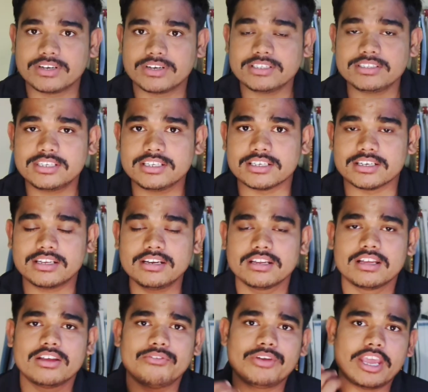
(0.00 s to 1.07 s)
First year,
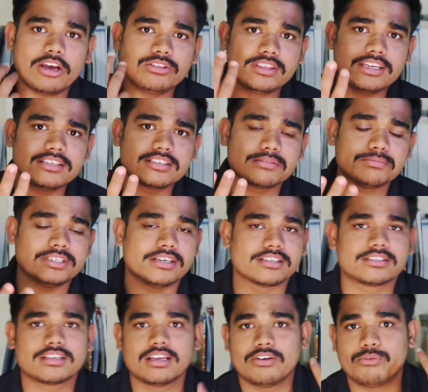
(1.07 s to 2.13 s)
we have three
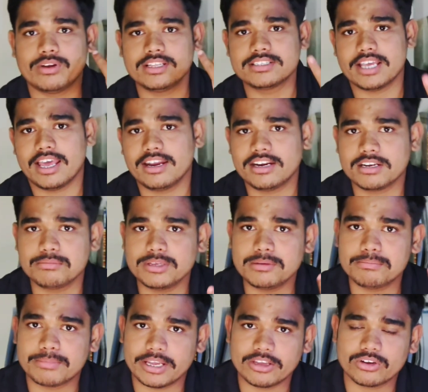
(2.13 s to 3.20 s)
subjects. One is anatomy,
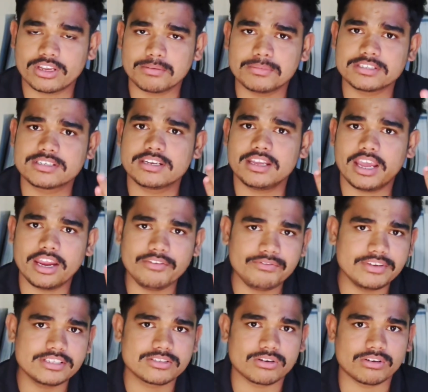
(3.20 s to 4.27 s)
biochemistry and
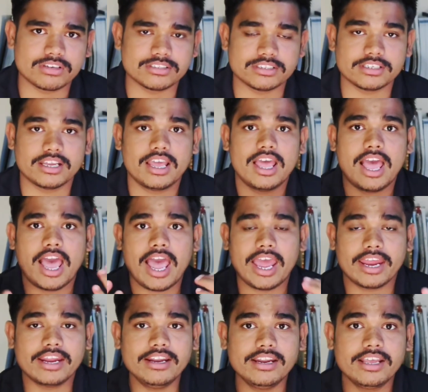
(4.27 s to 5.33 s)
physiology.
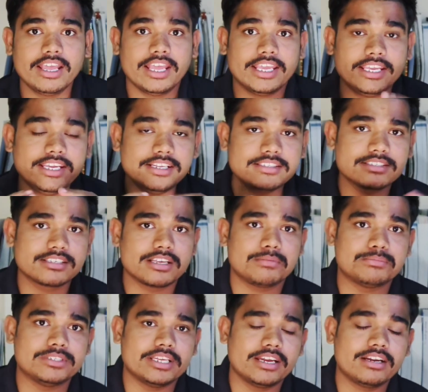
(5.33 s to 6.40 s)
And each
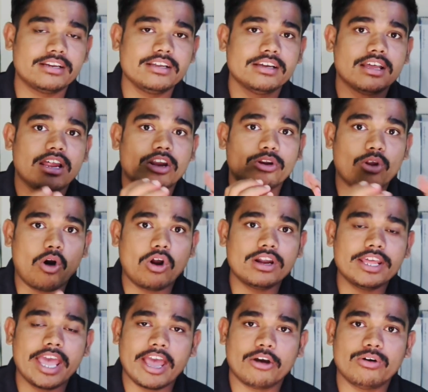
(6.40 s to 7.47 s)
subject
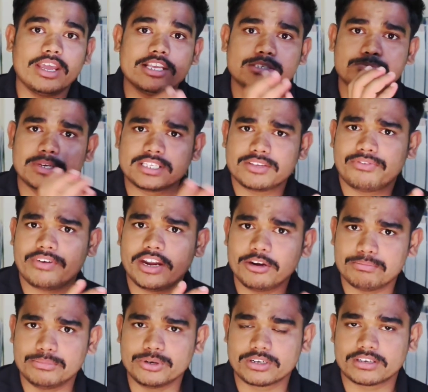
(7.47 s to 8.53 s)
not have a
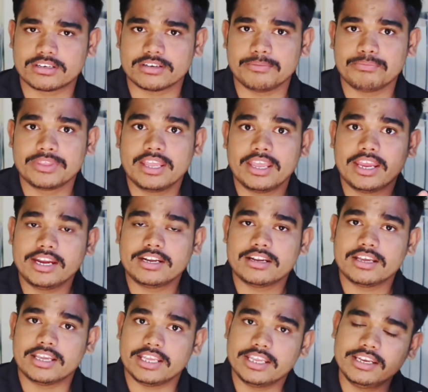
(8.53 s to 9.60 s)
specified book.
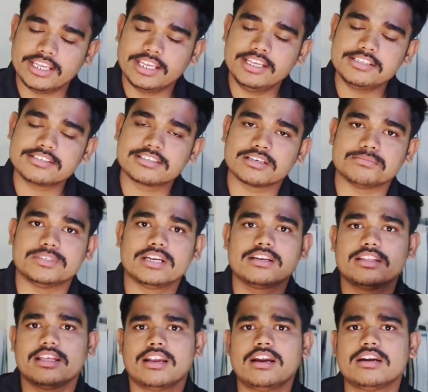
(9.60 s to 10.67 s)
In each subject,
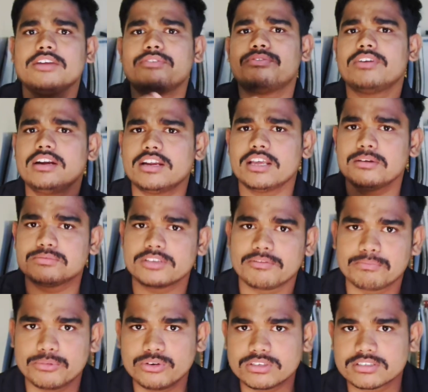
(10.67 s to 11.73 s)
there are different types
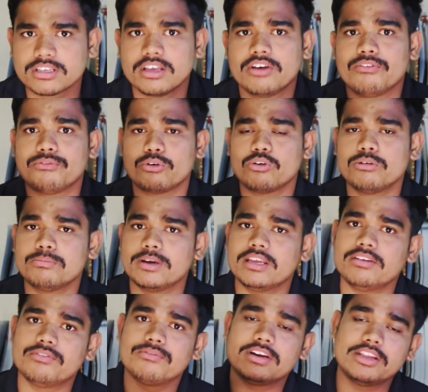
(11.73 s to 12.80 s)
of books wrote
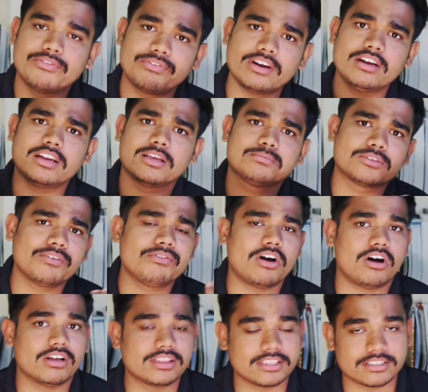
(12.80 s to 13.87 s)
by different types of
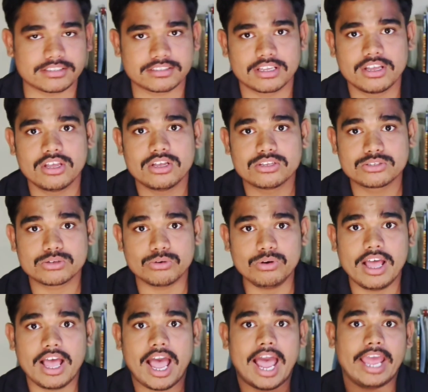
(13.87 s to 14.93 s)
authors.
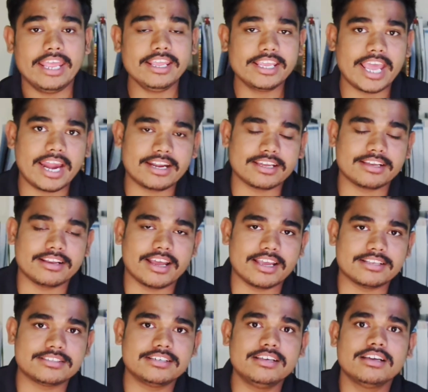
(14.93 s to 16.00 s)
So I
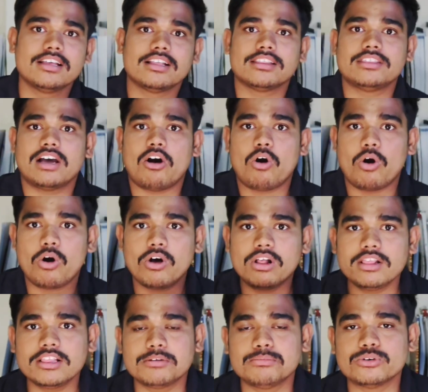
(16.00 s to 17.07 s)
categorized
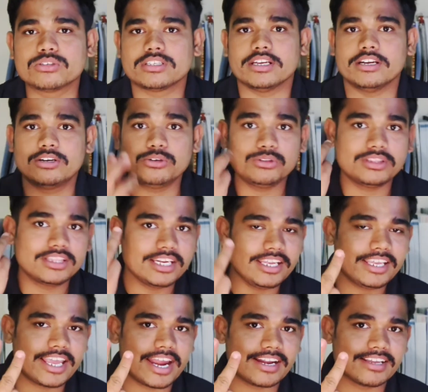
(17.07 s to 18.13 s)
all the books into
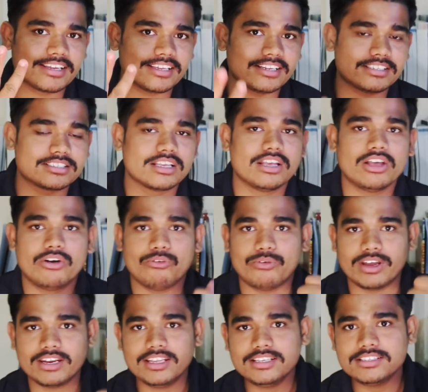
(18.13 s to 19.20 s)
three categories. One